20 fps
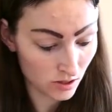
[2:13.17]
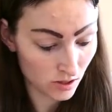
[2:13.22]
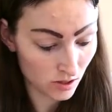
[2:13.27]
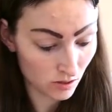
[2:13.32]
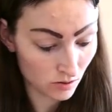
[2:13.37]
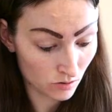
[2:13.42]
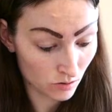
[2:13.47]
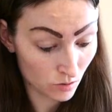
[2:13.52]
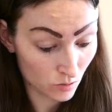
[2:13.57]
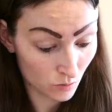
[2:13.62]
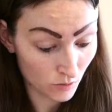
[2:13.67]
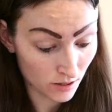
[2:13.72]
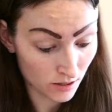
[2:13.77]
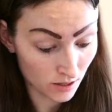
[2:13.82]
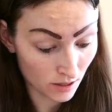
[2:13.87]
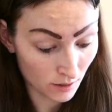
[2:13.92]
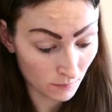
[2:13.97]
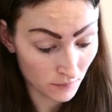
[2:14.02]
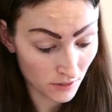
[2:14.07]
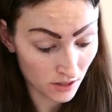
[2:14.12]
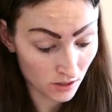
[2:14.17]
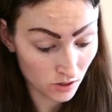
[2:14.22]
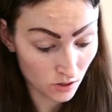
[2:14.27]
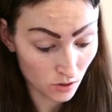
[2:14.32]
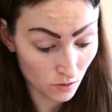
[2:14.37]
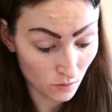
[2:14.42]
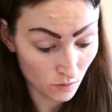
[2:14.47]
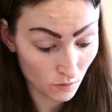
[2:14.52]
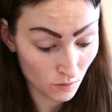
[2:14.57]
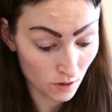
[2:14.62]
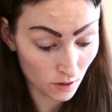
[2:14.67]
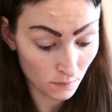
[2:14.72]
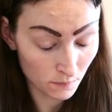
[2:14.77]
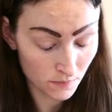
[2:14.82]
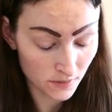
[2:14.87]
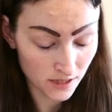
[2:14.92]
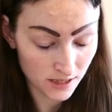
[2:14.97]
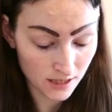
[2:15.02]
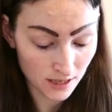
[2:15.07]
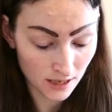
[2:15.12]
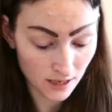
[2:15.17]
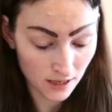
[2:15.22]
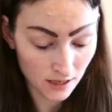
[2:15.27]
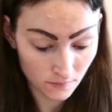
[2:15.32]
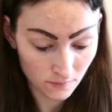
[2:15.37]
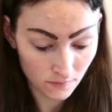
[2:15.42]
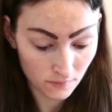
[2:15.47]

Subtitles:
sweet toppings toe-up design.